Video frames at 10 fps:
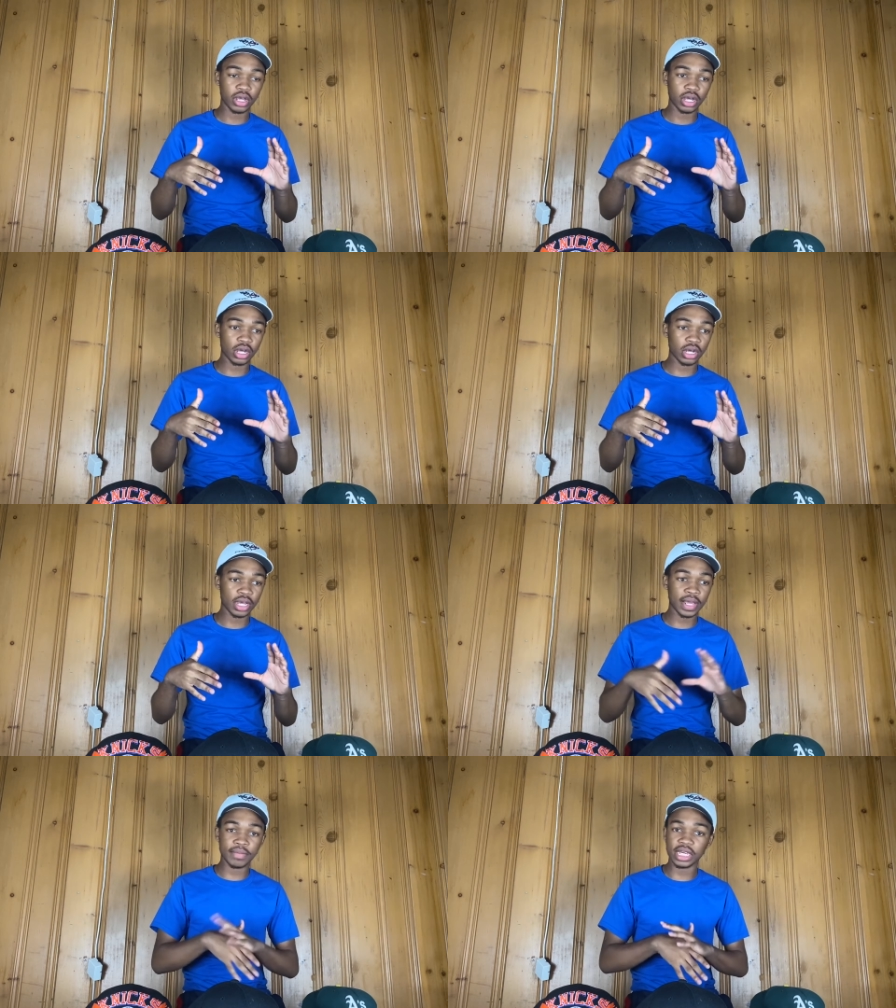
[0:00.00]

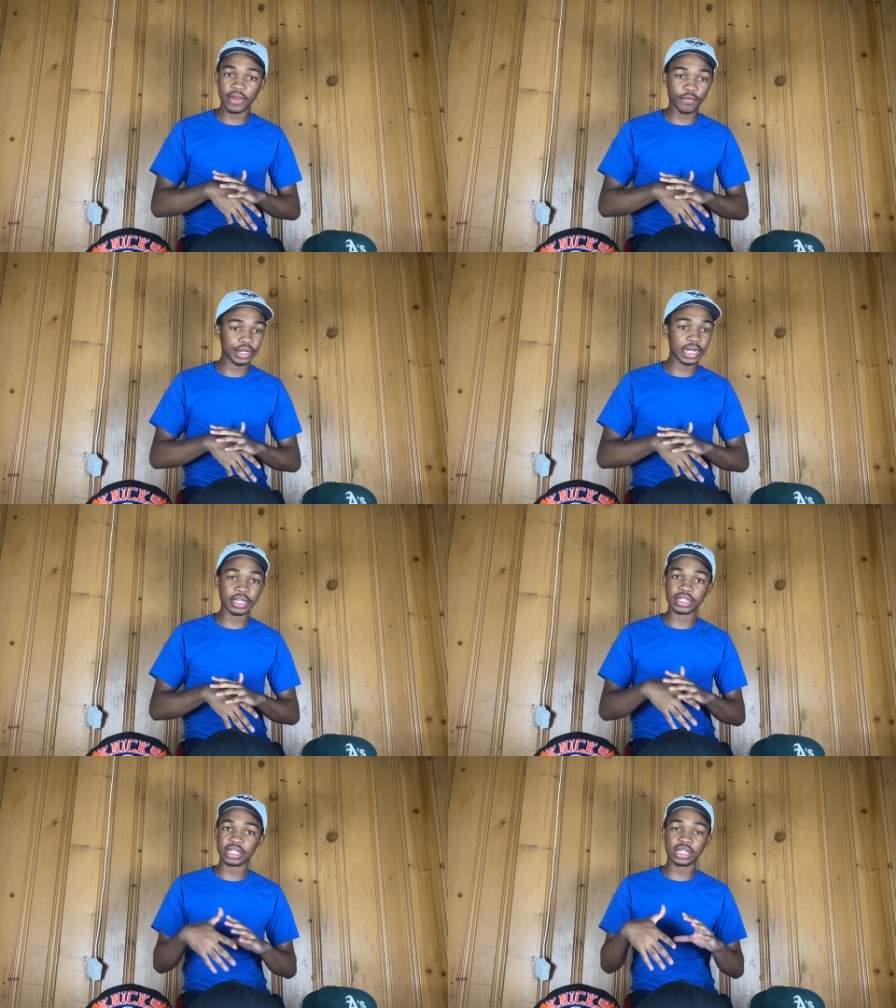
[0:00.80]
NBA free
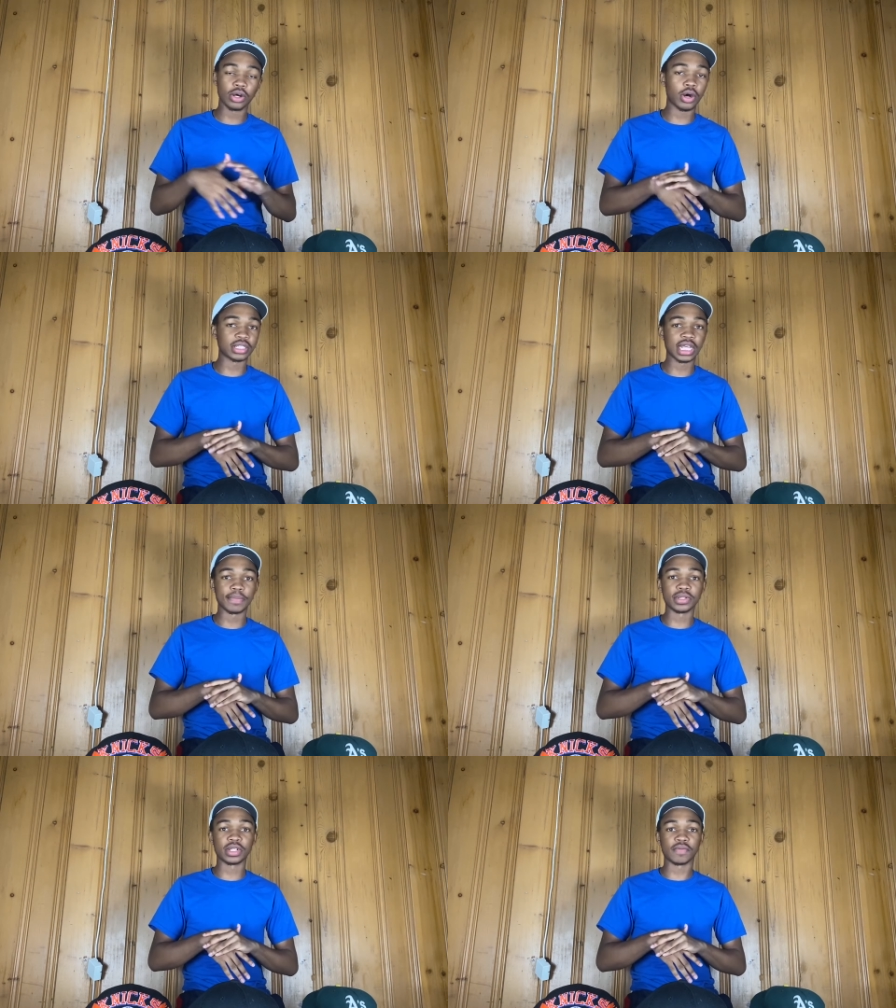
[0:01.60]
agency, all type
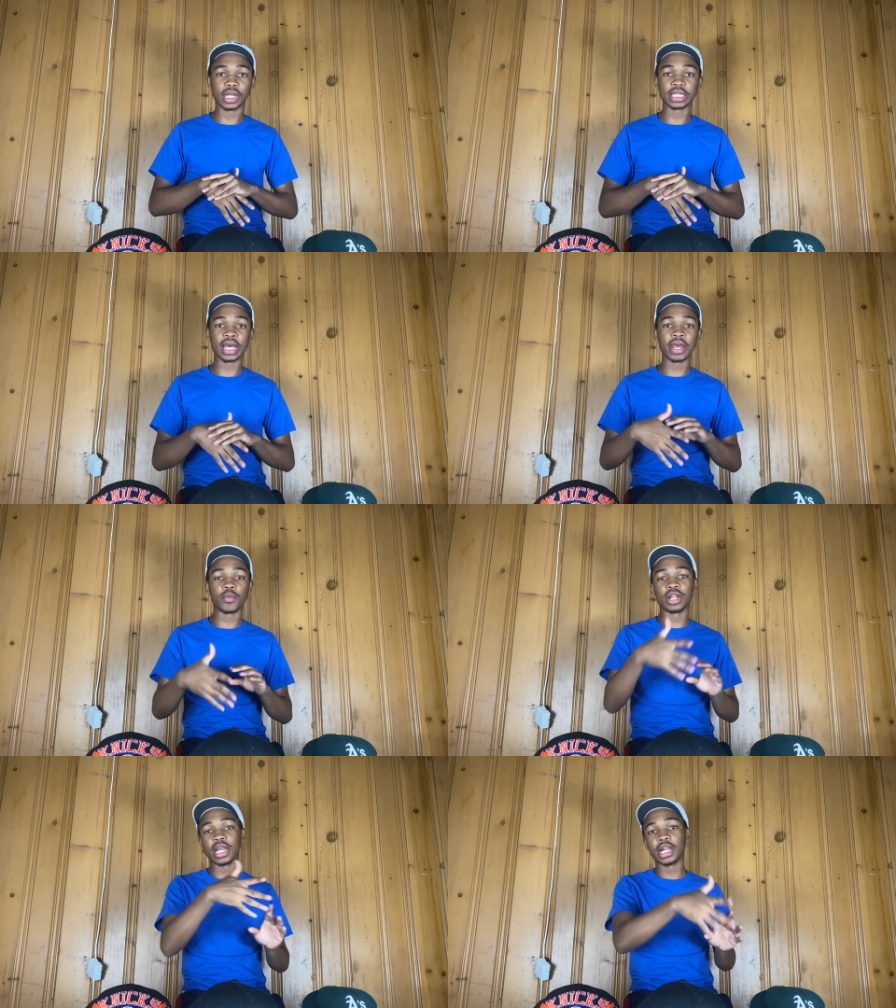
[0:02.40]
of stuff like that. And when
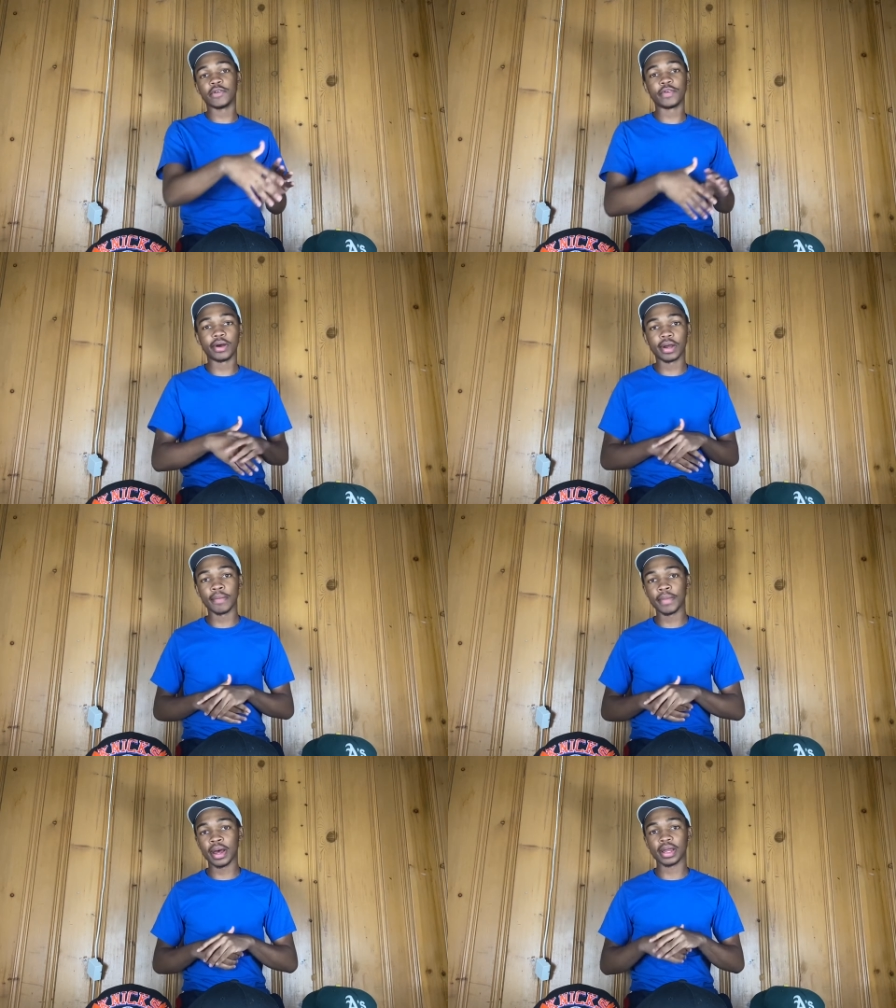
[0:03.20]
the NFL come
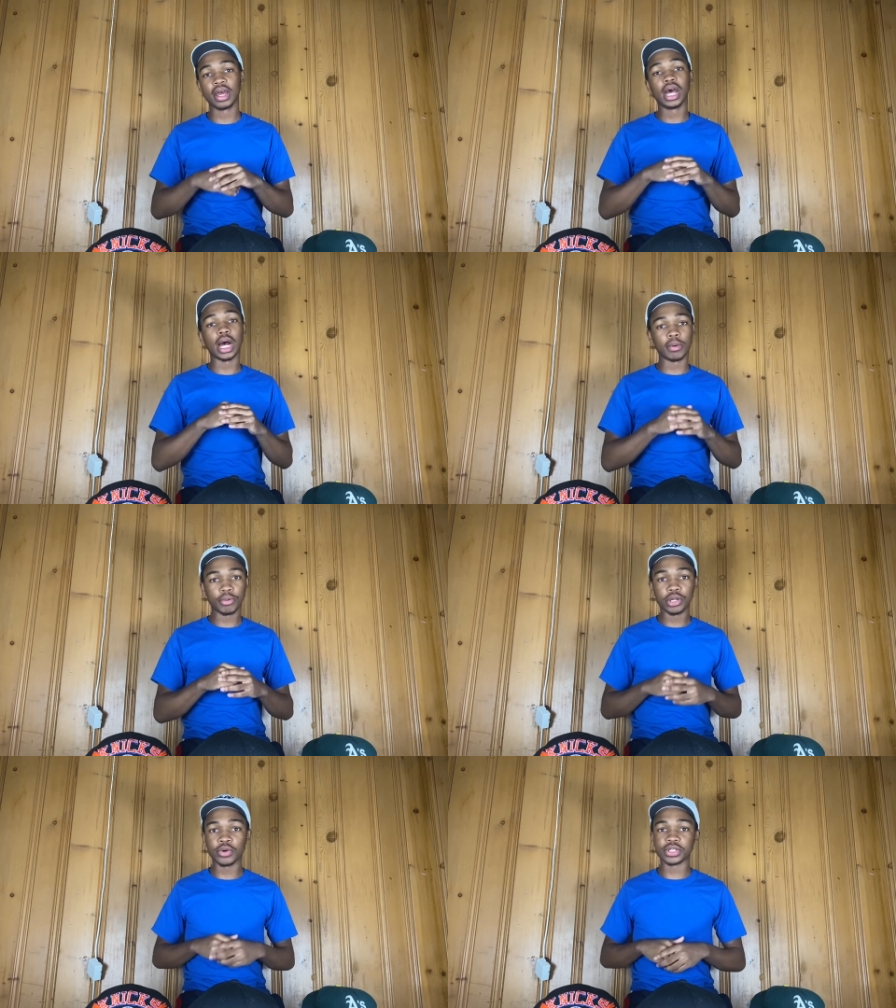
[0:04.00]
back, I'm going to be
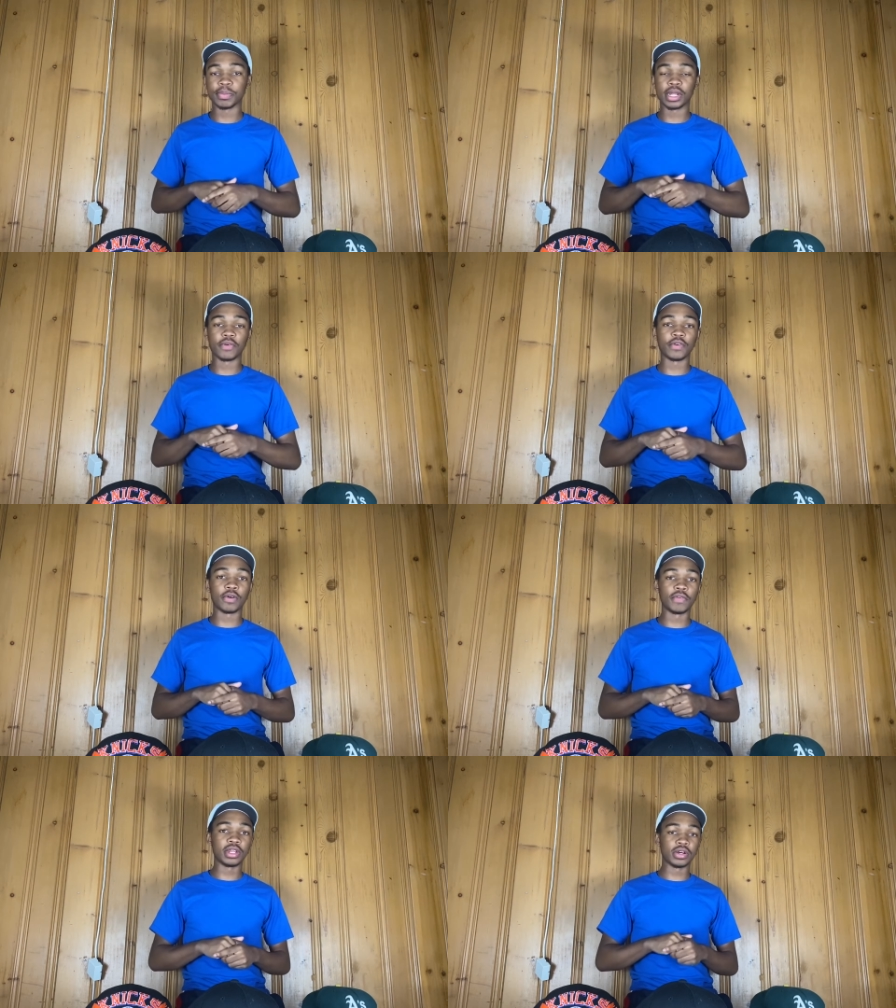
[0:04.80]
doing some NFL
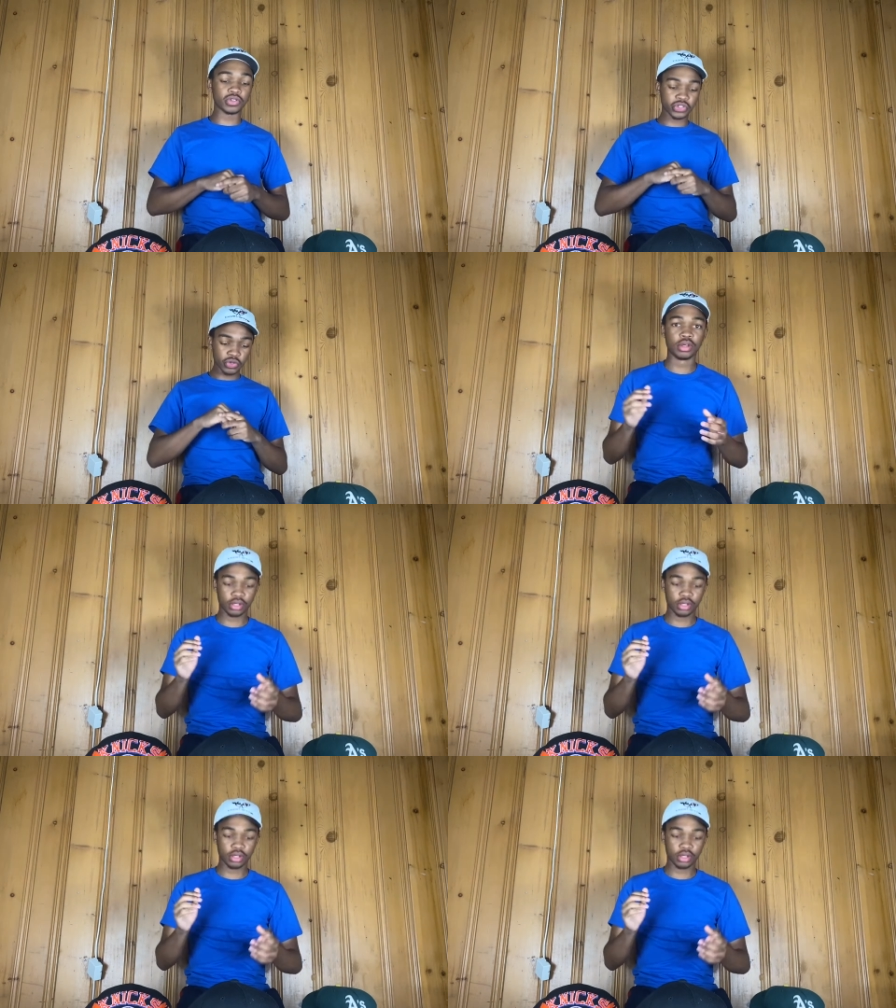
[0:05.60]
videos too.